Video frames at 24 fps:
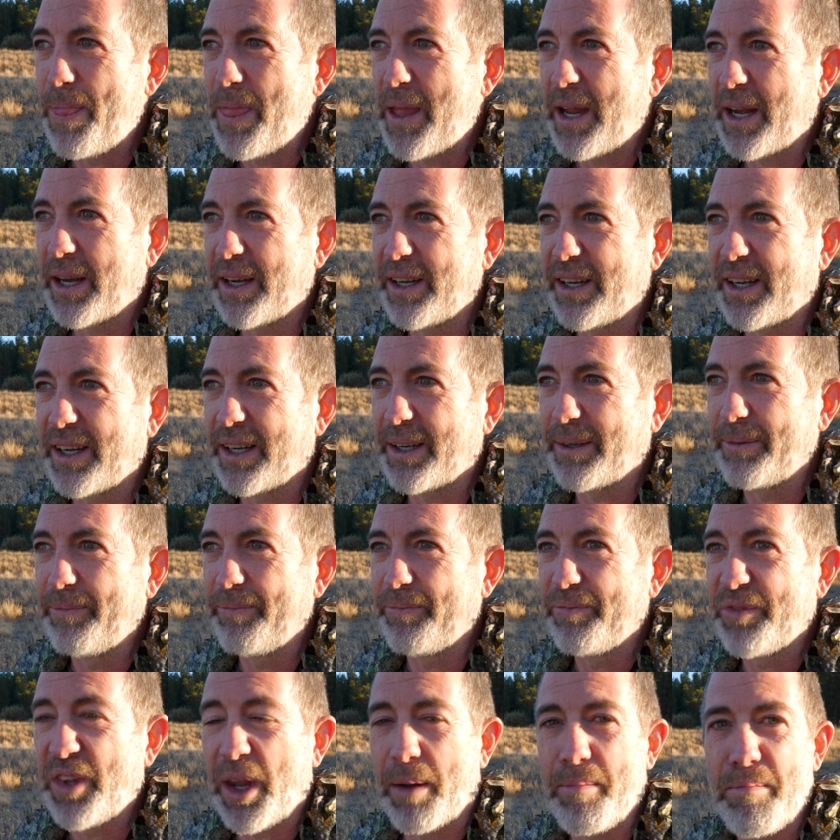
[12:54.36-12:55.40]
And uh,
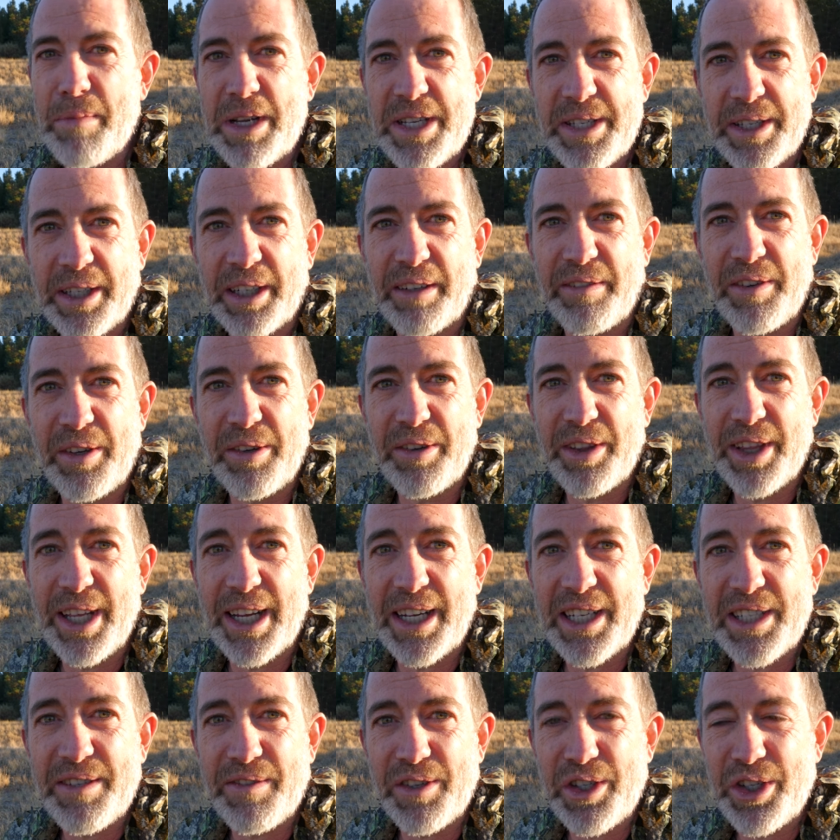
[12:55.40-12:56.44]
I'm missing a few
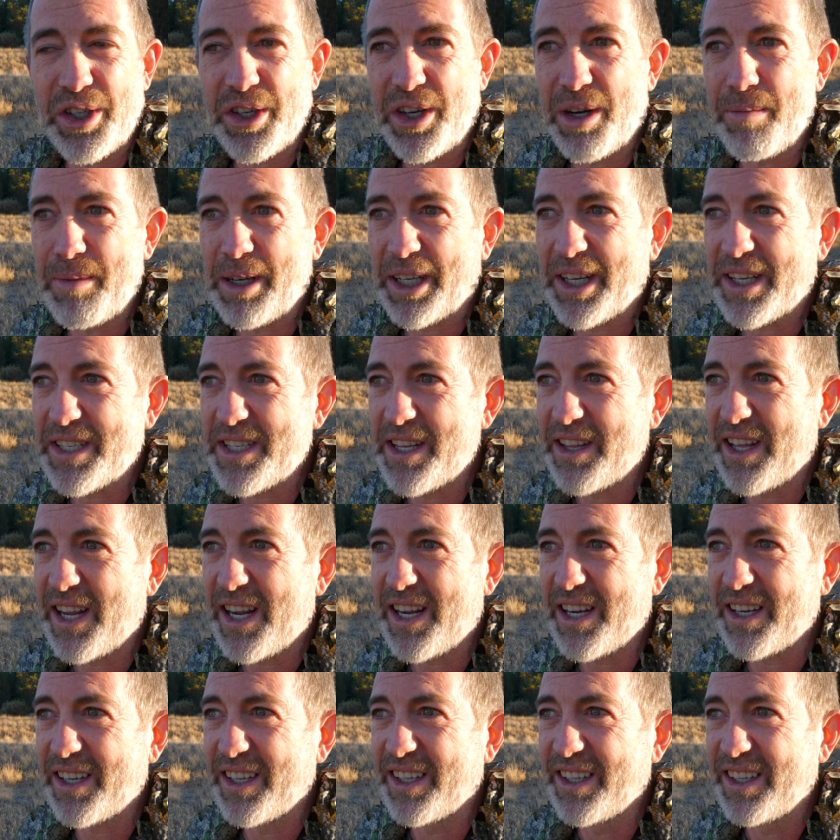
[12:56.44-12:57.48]
things for sure because of that.